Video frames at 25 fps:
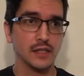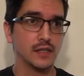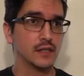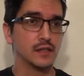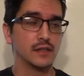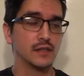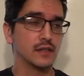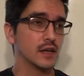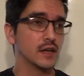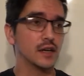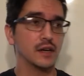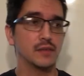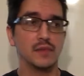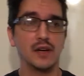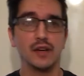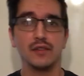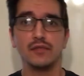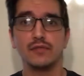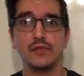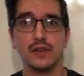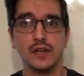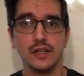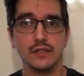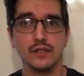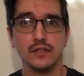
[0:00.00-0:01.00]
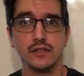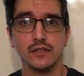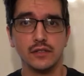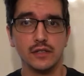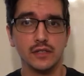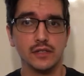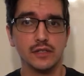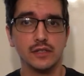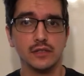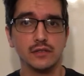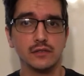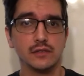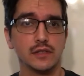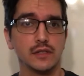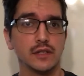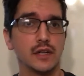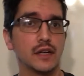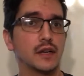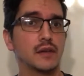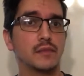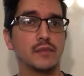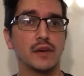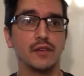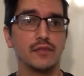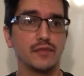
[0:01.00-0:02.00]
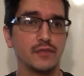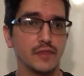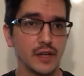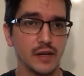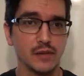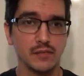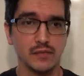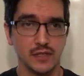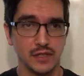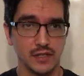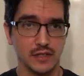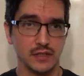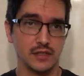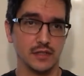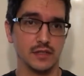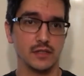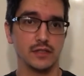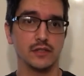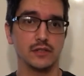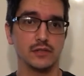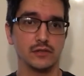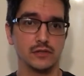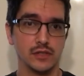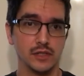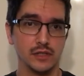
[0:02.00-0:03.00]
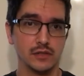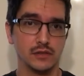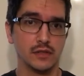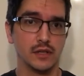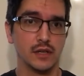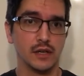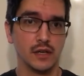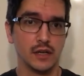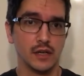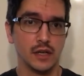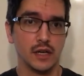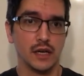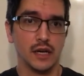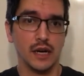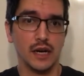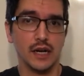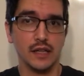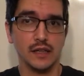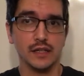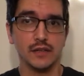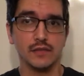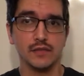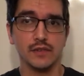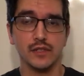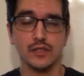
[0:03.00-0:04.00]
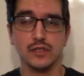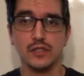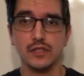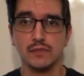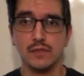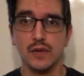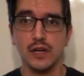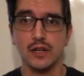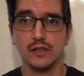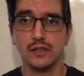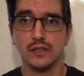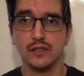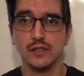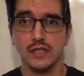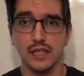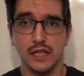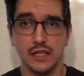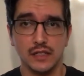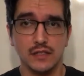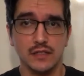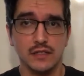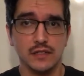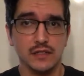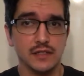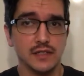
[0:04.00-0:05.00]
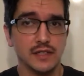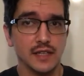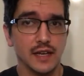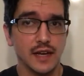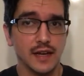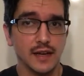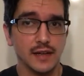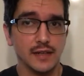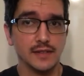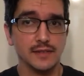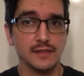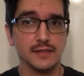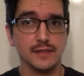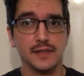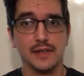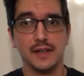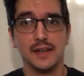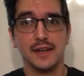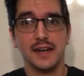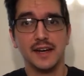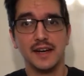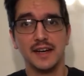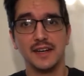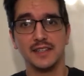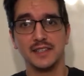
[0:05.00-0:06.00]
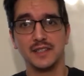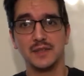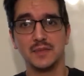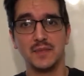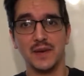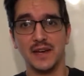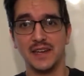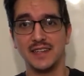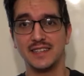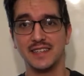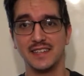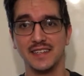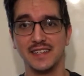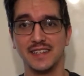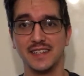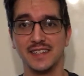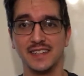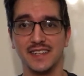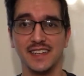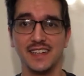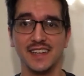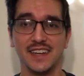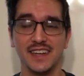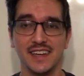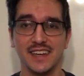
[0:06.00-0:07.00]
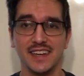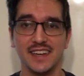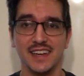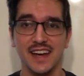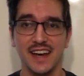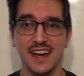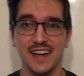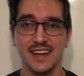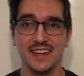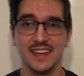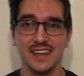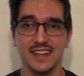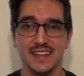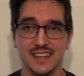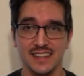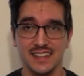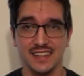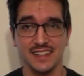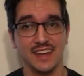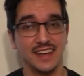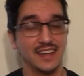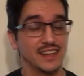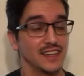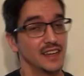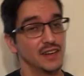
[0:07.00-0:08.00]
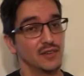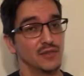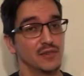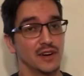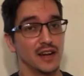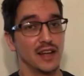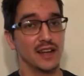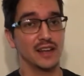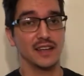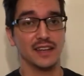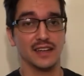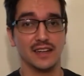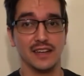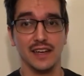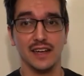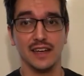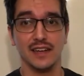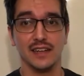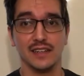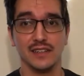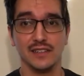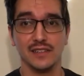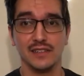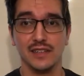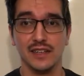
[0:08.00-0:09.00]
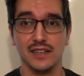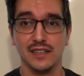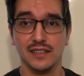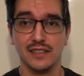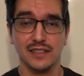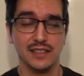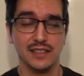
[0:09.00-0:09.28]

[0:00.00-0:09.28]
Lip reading: None of my friends are into it. None of my family is into it. I live in a smaller Texas town. It's basically, I get what I can get, okay?